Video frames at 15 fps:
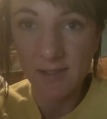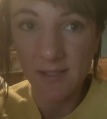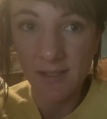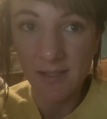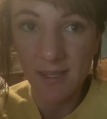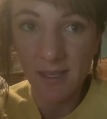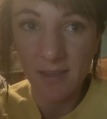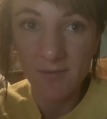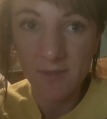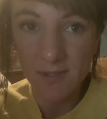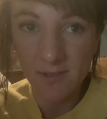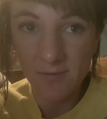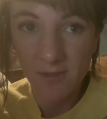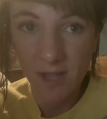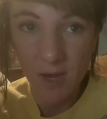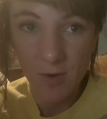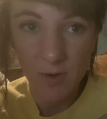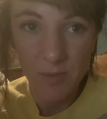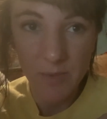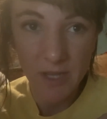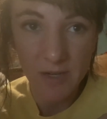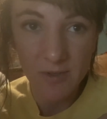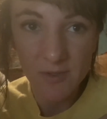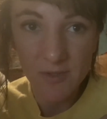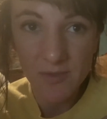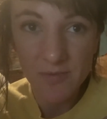and leaves and flower petals.